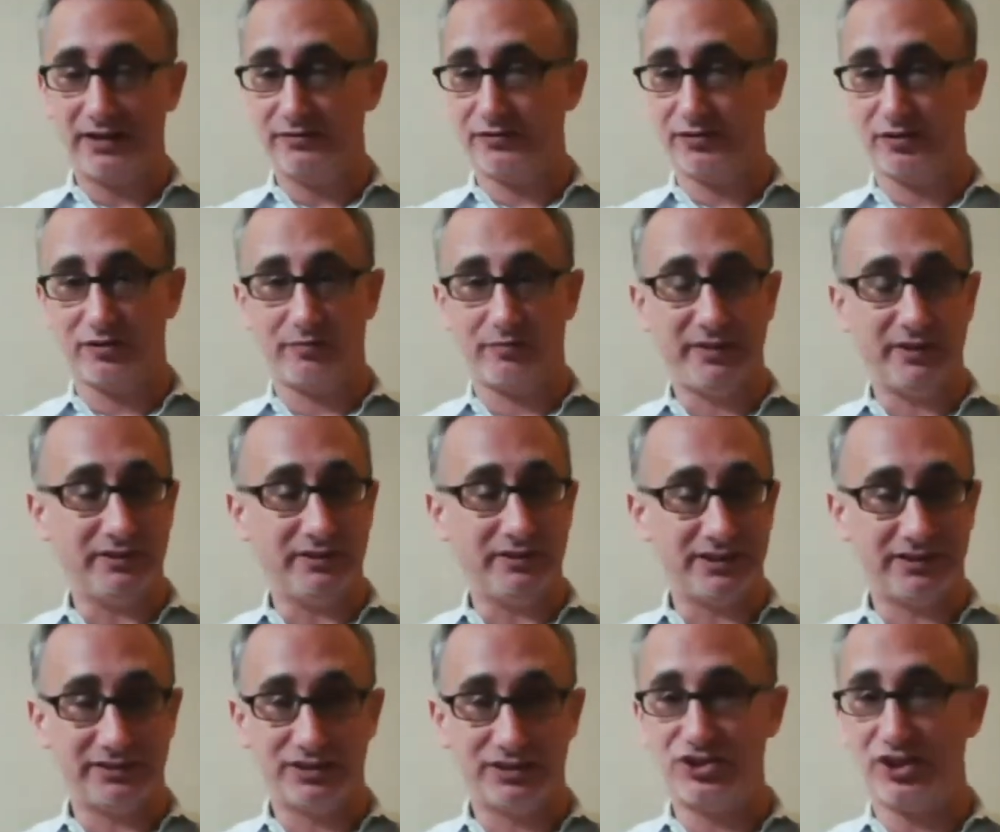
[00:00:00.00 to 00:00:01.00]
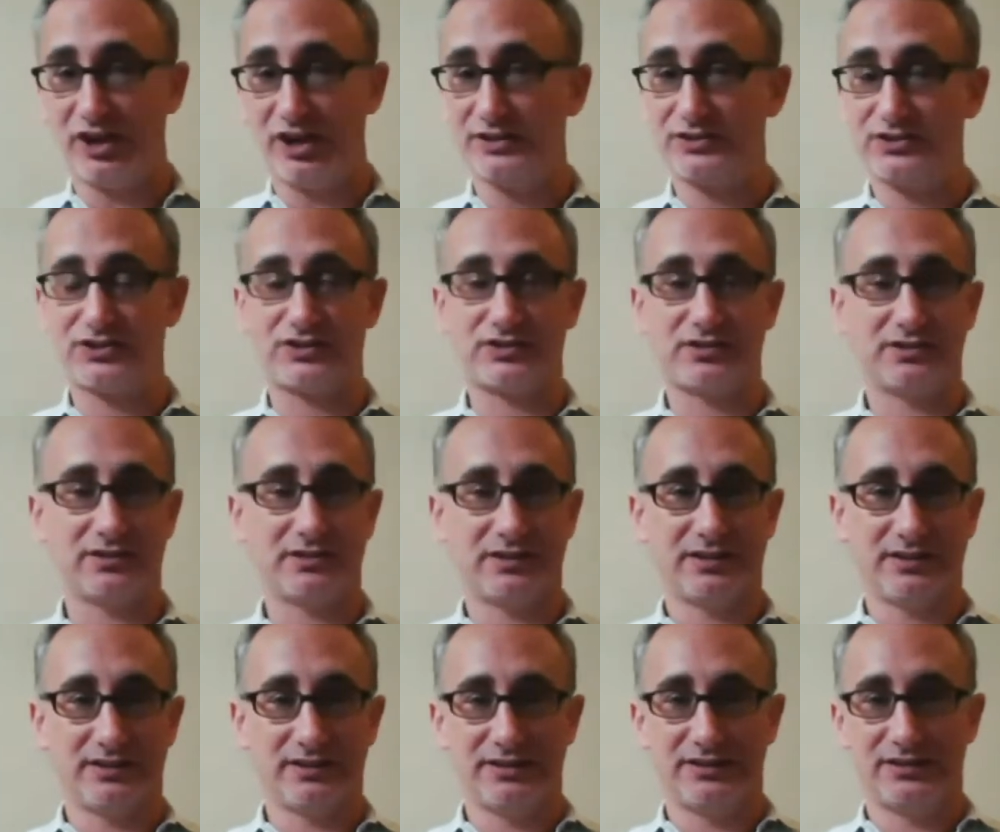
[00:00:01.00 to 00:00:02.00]
paying for military
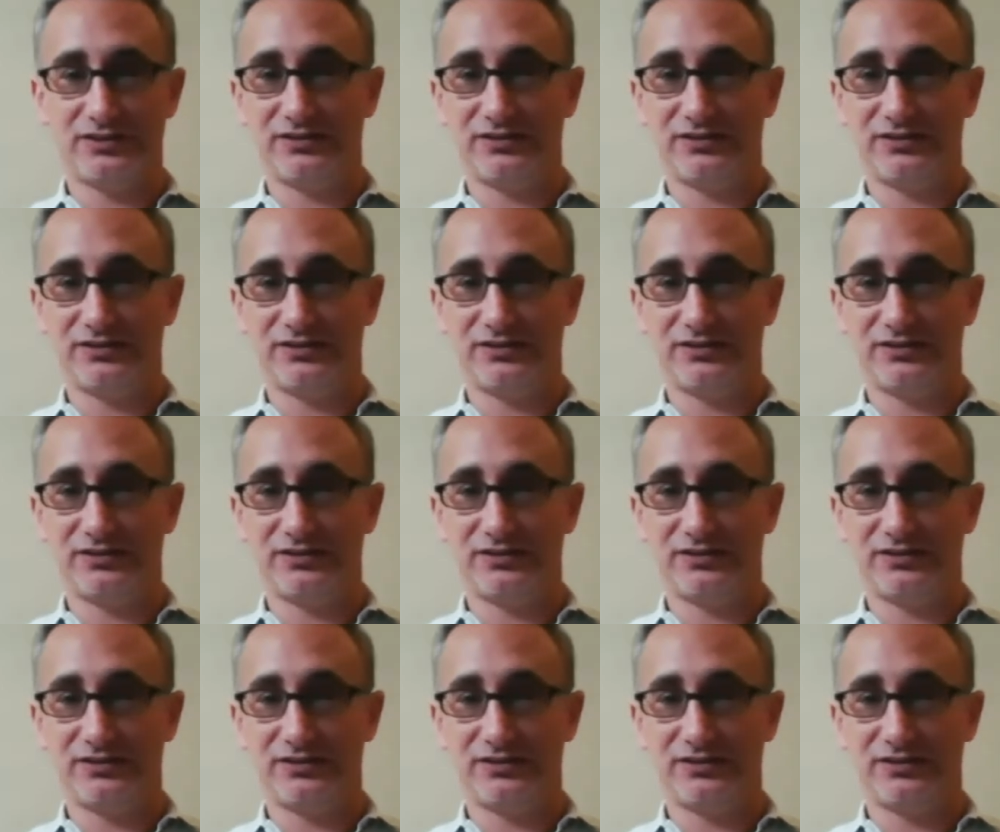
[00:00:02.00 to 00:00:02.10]
jets,